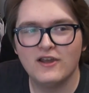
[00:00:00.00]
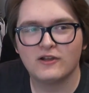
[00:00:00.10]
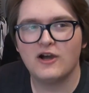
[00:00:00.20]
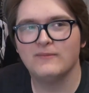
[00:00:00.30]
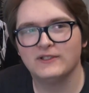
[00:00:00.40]

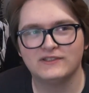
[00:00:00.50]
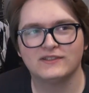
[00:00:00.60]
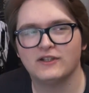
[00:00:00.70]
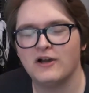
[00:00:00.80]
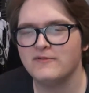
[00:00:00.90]

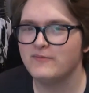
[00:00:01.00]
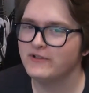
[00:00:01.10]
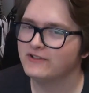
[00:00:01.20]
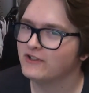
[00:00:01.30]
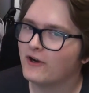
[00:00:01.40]
comics,
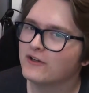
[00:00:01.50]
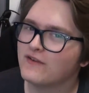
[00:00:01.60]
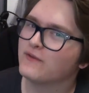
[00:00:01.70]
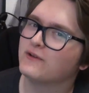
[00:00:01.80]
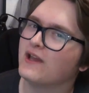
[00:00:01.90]
omnibus,
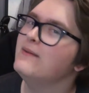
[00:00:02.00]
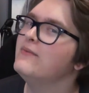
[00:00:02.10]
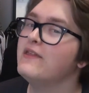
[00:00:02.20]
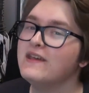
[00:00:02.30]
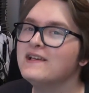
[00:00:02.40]
hardcover type
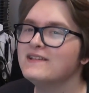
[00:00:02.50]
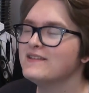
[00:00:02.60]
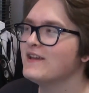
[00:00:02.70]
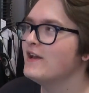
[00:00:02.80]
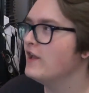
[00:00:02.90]

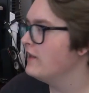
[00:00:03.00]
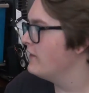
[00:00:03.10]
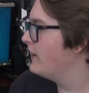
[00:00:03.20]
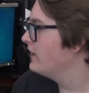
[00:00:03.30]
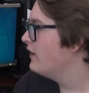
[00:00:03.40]
things
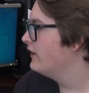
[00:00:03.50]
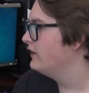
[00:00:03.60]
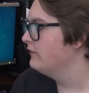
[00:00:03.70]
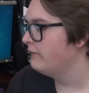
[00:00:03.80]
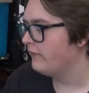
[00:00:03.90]
that I got
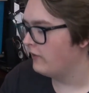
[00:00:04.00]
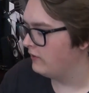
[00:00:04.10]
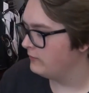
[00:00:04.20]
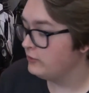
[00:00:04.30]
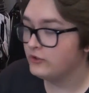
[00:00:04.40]
in
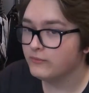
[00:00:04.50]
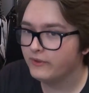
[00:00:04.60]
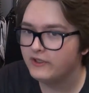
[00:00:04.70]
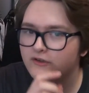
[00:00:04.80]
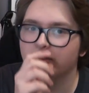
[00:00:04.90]
from Houchen
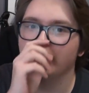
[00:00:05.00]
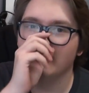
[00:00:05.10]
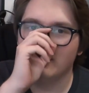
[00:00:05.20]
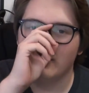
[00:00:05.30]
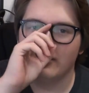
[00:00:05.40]
Bindery,
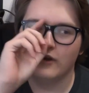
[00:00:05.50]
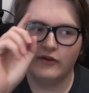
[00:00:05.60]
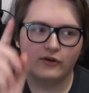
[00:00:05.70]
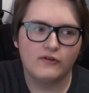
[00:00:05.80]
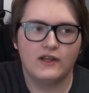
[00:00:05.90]
and
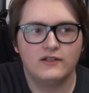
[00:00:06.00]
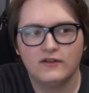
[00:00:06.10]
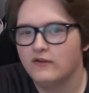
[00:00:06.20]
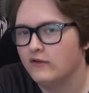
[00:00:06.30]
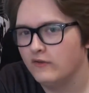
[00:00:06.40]
they're
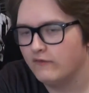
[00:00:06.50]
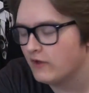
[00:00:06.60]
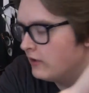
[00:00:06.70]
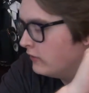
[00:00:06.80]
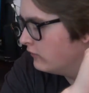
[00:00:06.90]
great. They've
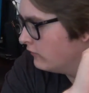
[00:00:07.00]
got